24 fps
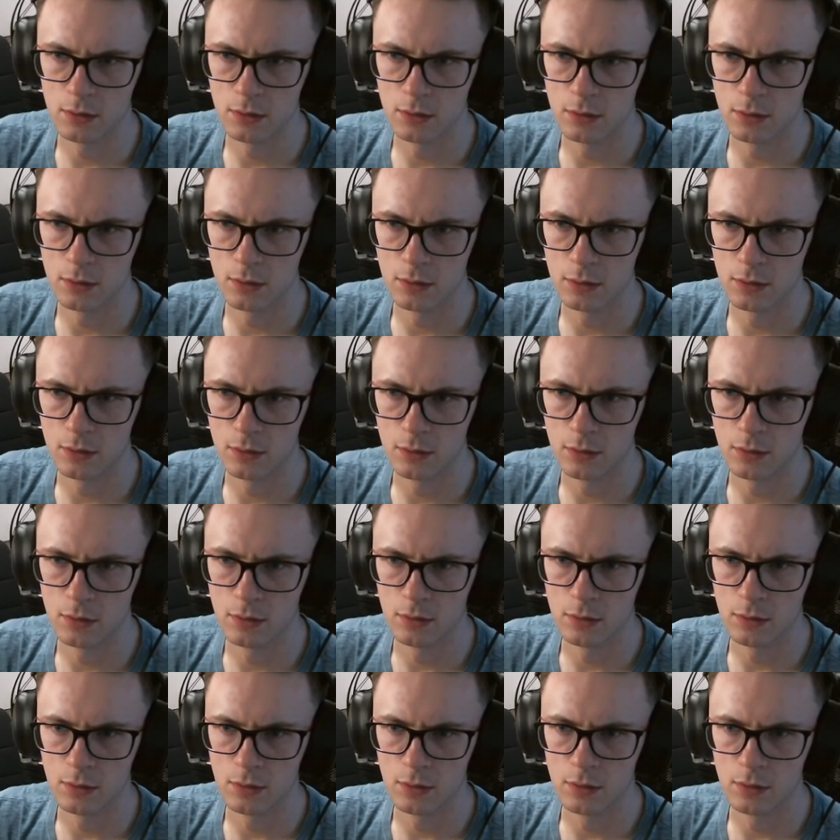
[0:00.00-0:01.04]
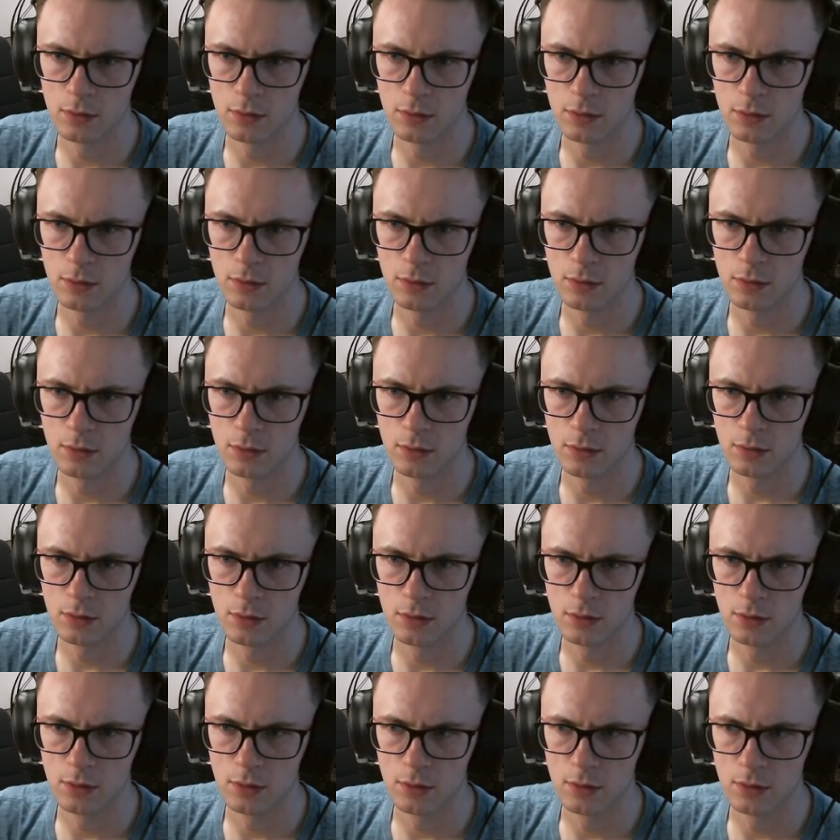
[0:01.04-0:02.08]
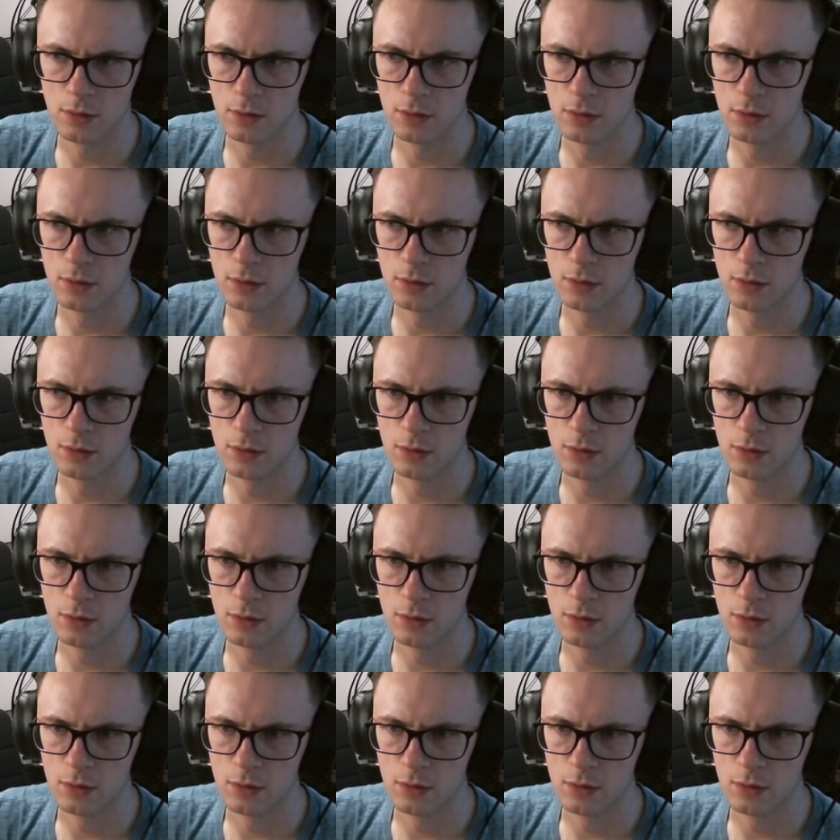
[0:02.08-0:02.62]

Nothing is said.